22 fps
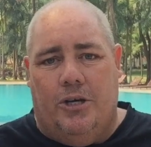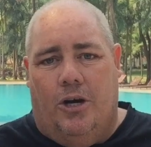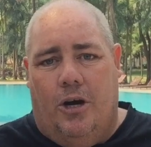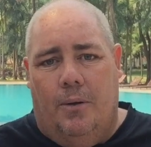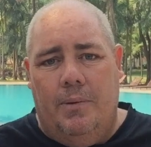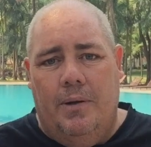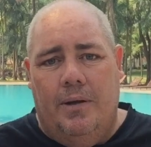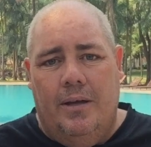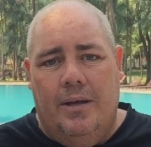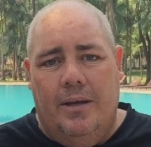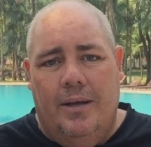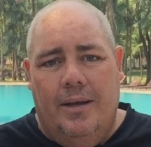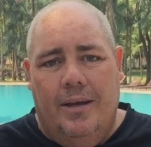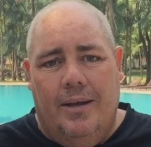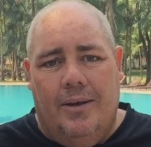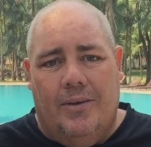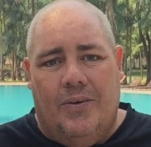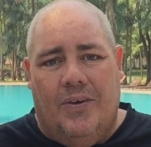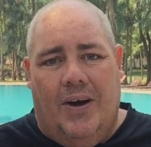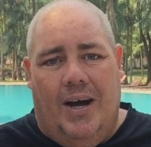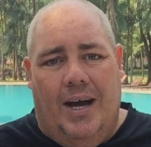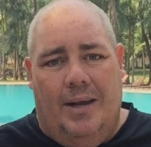job,
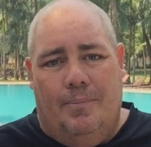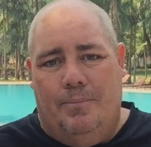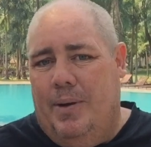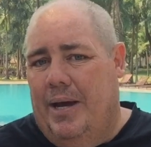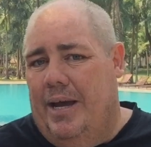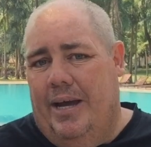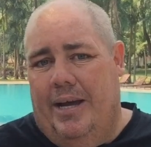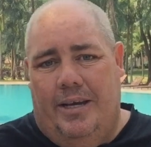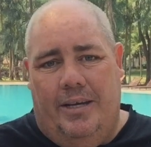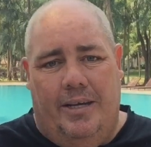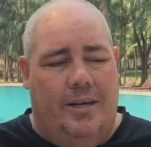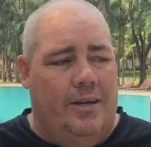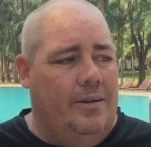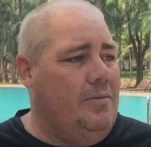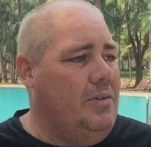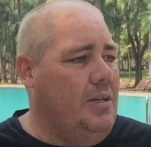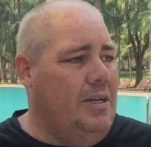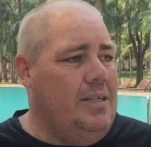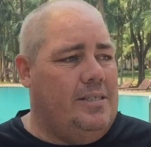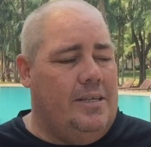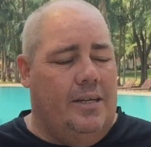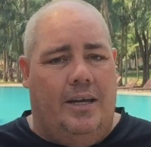right, paying you a
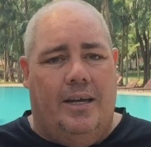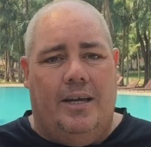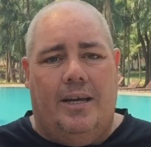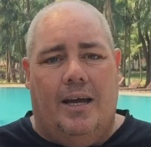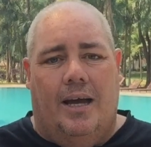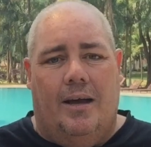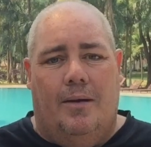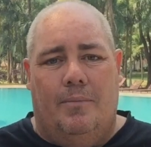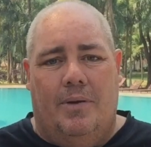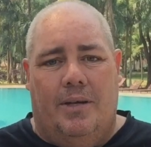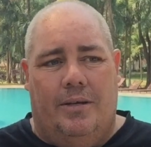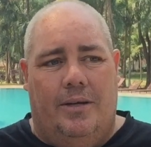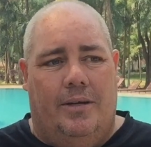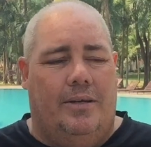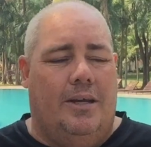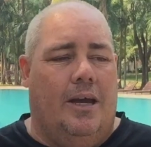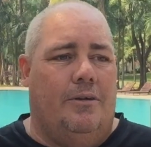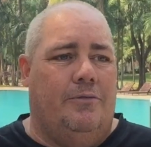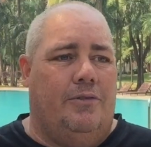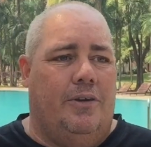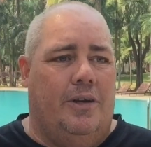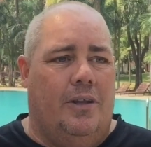decent income and you
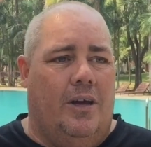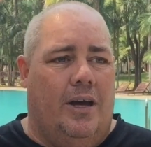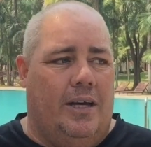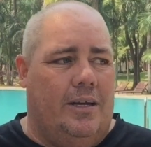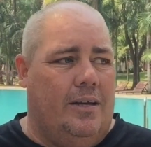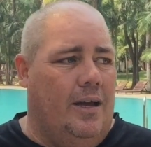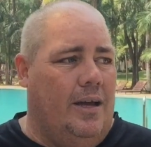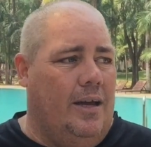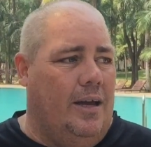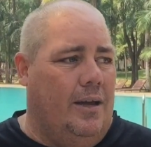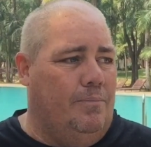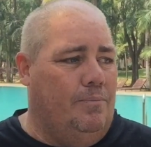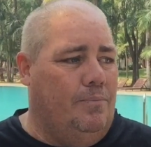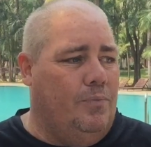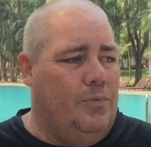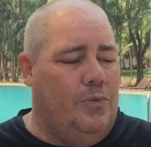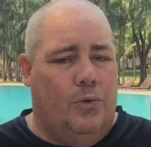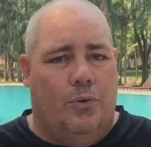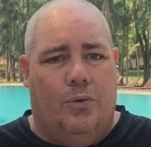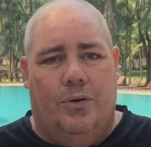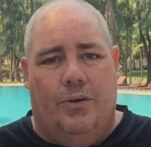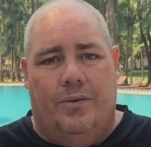don't feel like
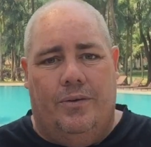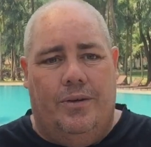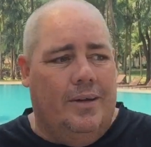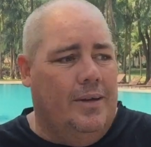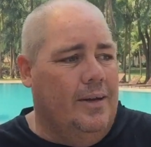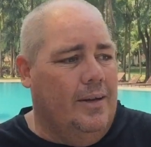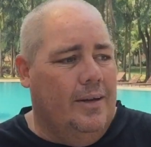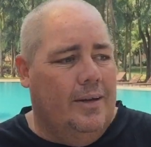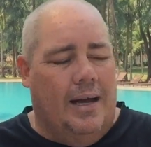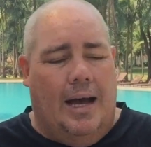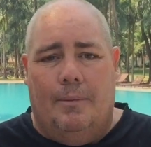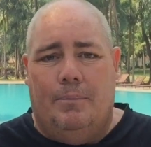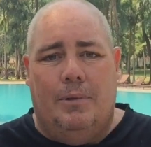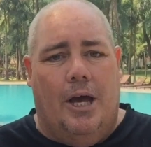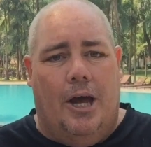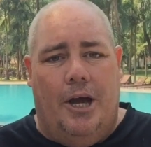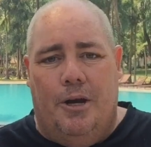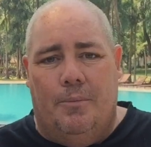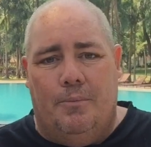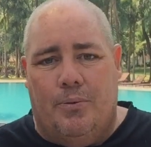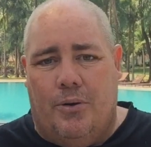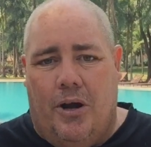doing
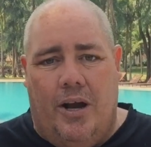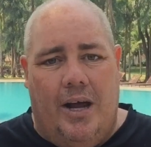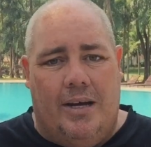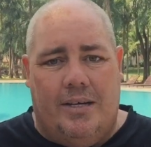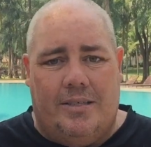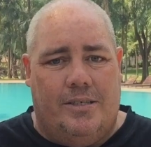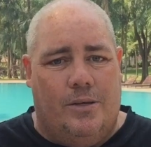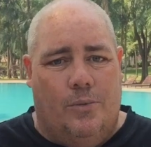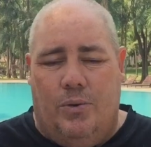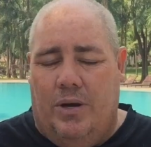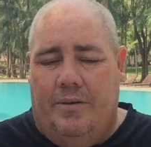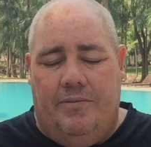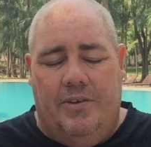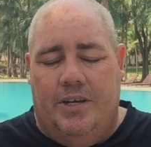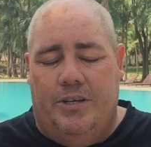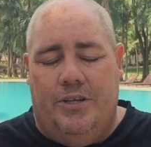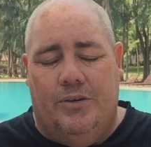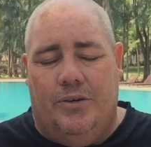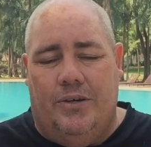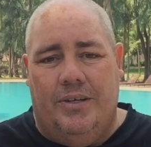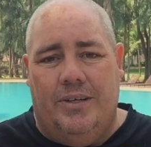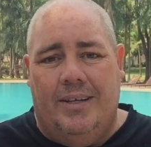uploading products or whatever you're
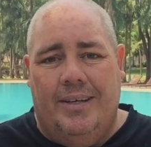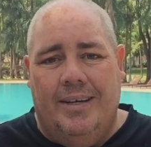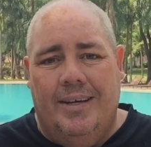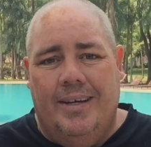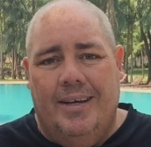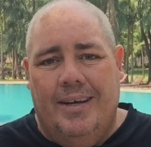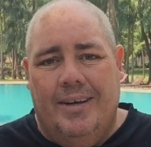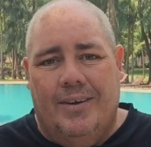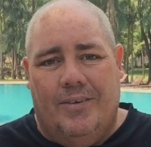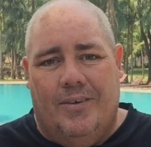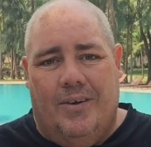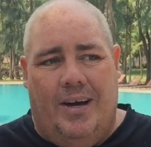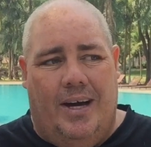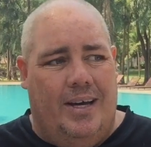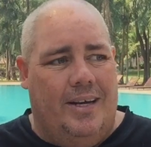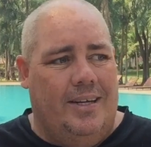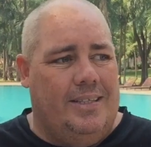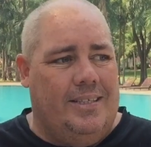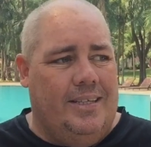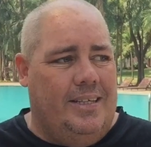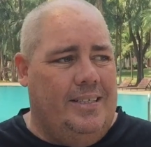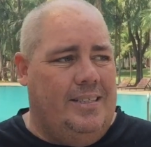doing, right,
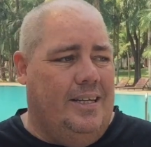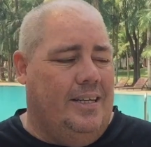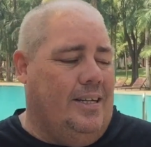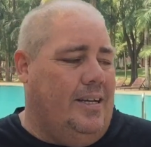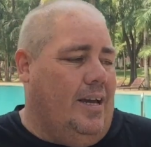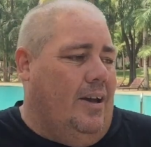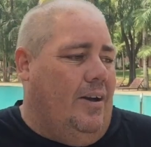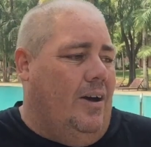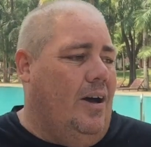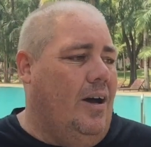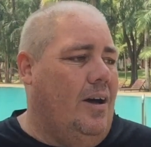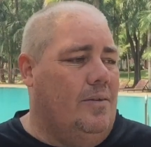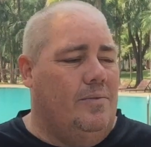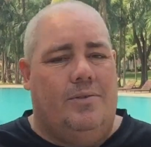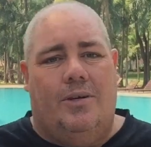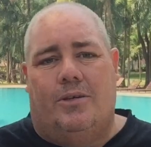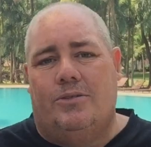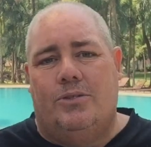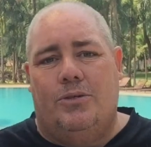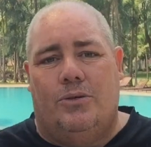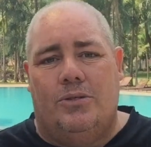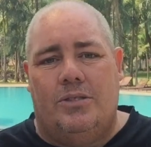it's easy to go,
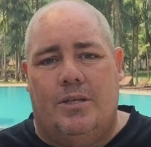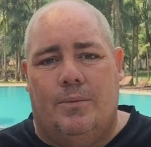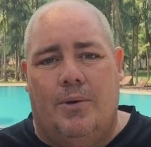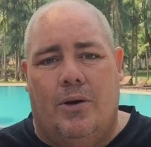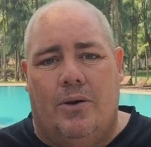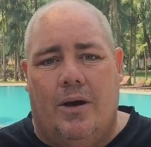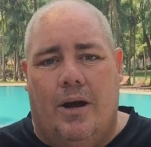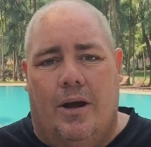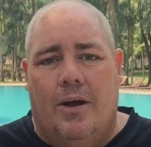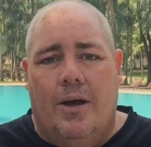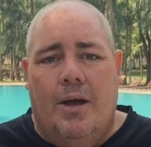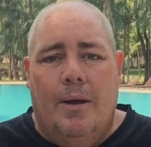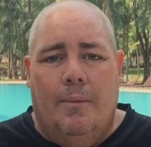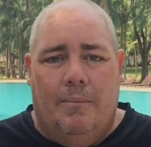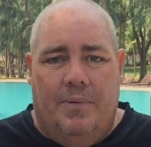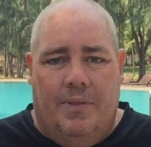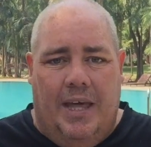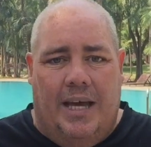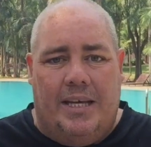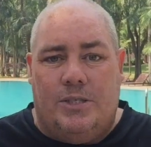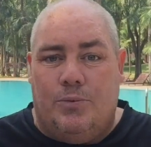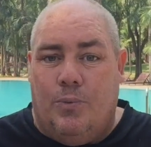I'll do it tomorrow.
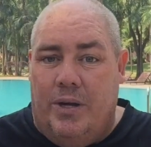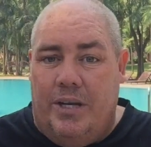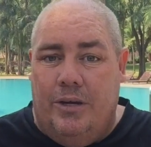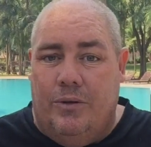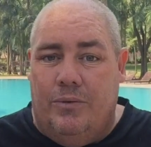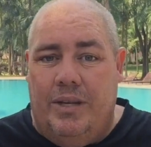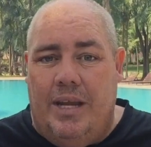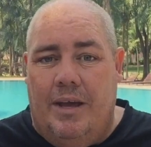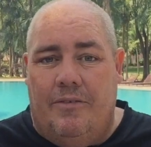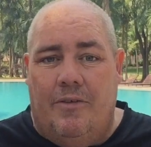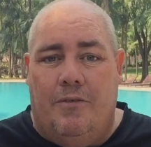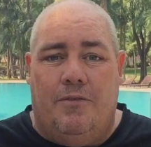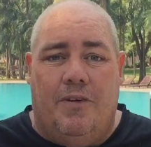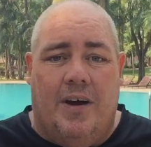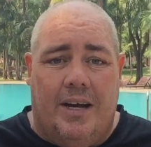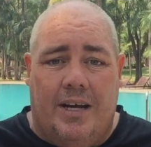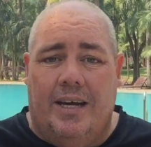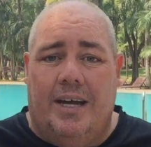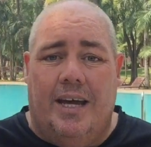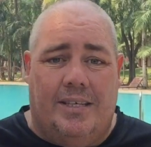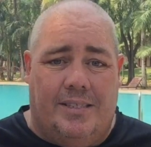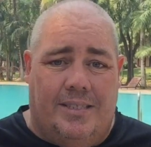But that's when you'll never
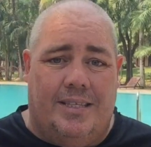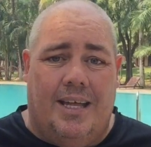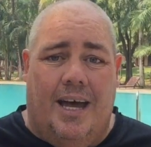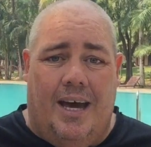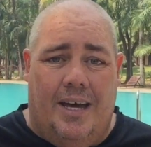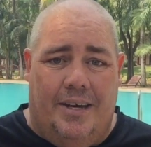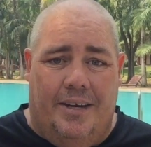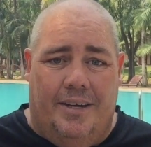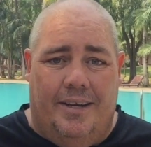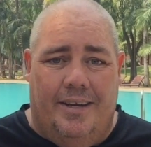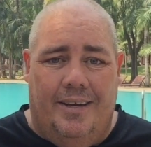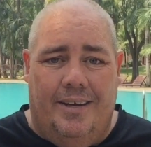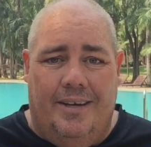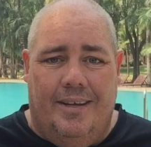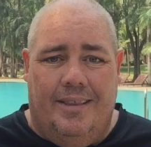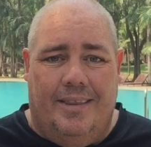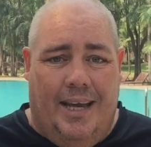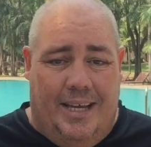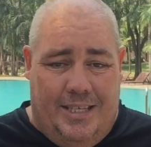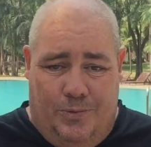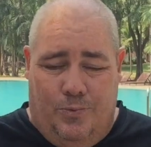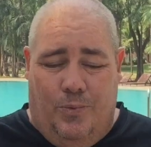fucking get started.
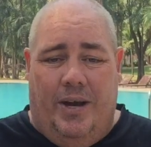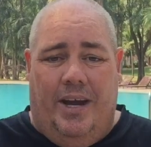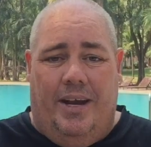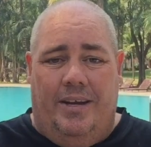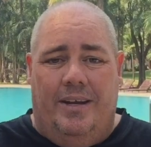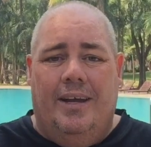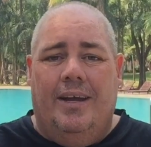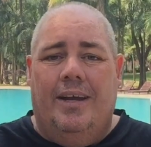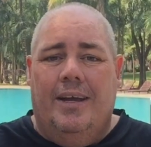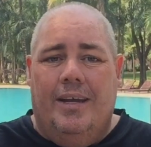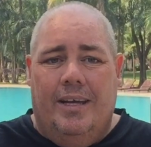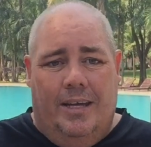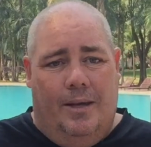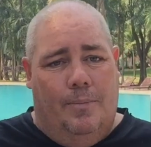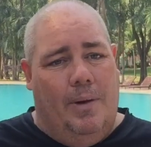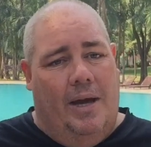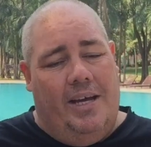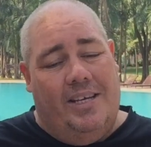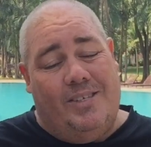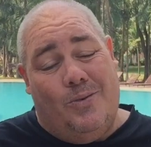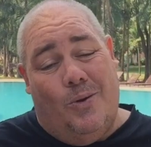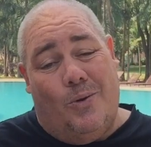That's when you
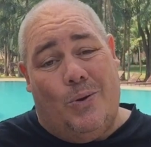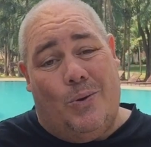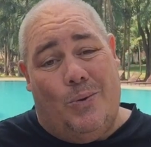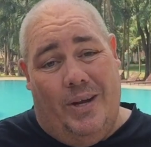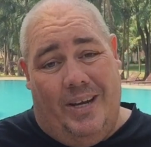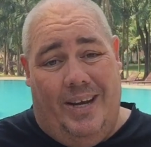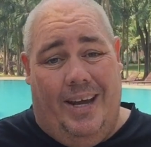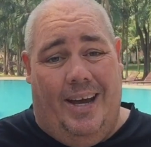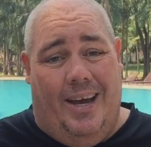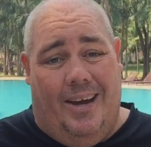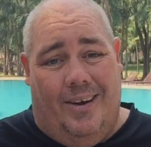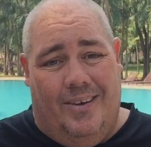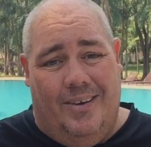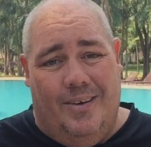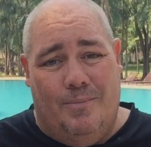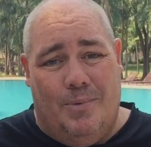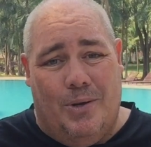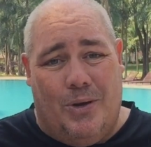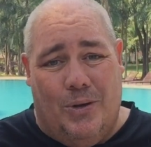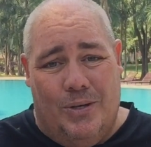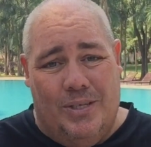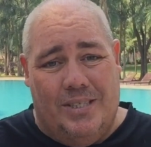may as well quit now,
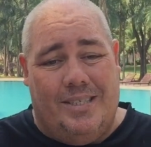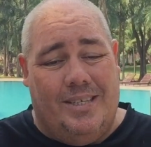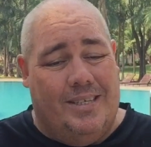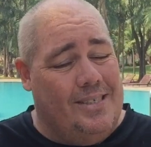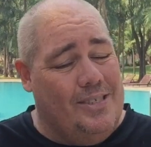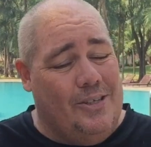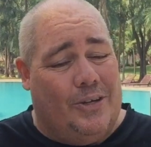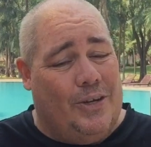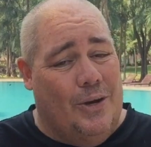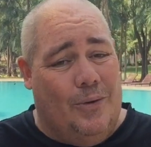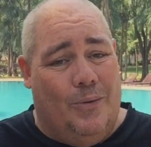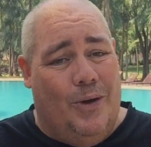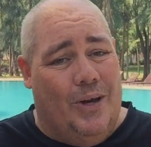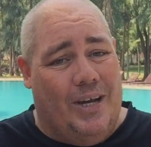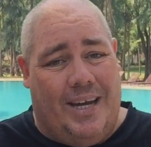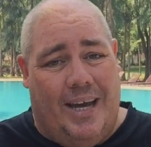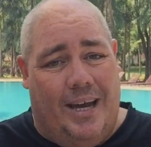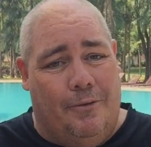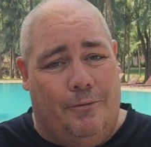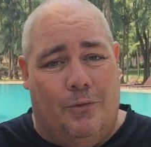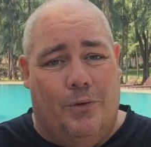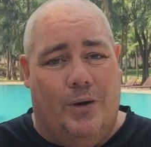because it's not going to
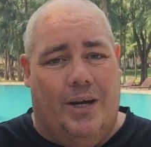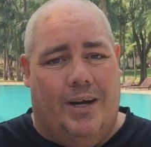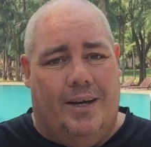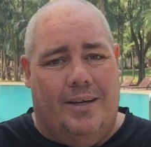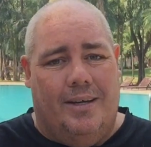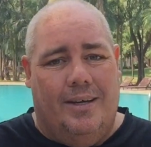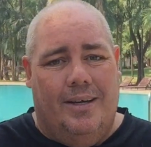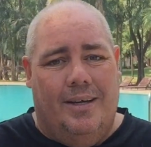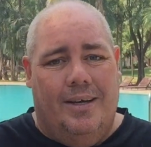work out for you.